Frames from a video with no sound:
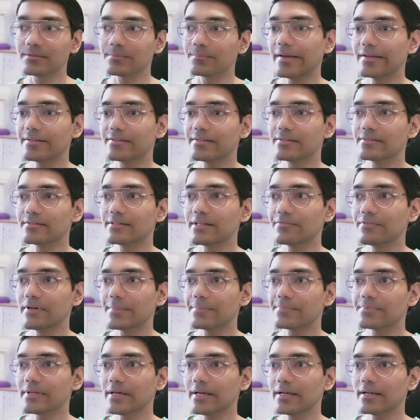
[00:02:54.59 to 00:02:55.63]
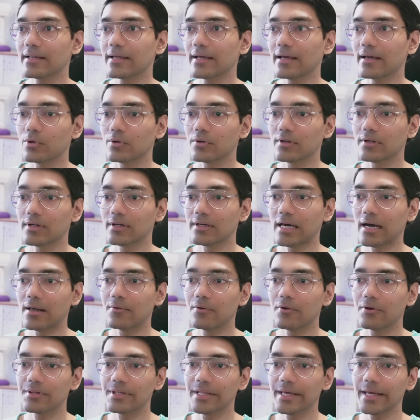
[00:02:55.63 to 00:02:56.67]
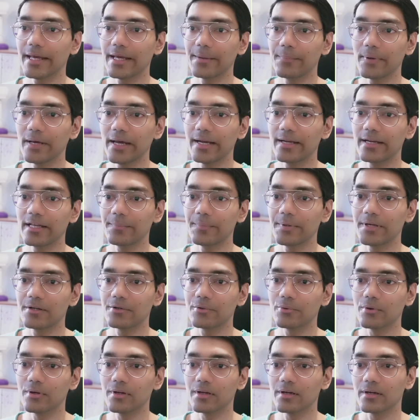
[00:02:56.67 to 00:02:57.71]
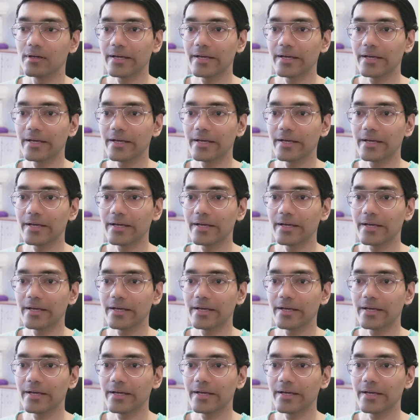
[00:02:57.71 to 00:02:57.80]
and this is the website to download the ADB tool.